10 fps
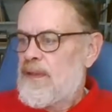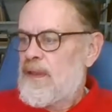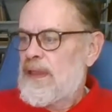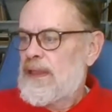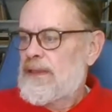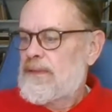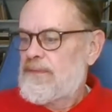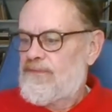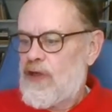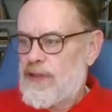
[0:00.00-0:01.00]

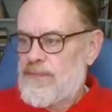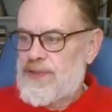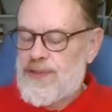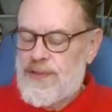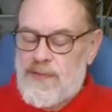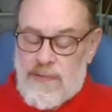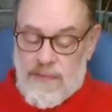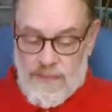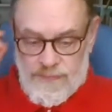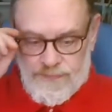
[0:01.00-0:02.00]
uh, Volume
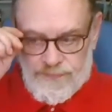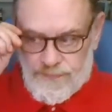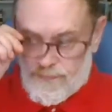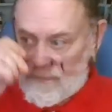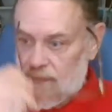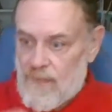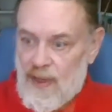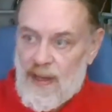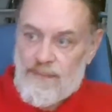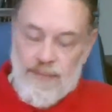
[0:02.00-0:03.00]
2
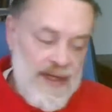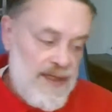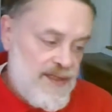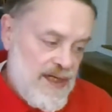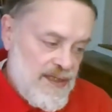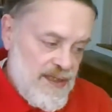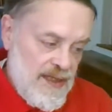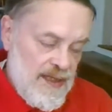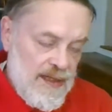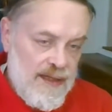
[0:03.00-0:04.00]
at page
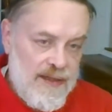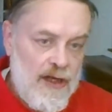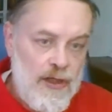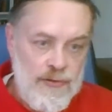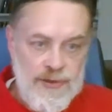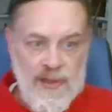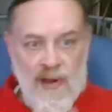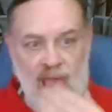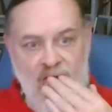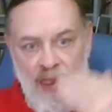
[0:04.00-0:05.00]
18 on the closure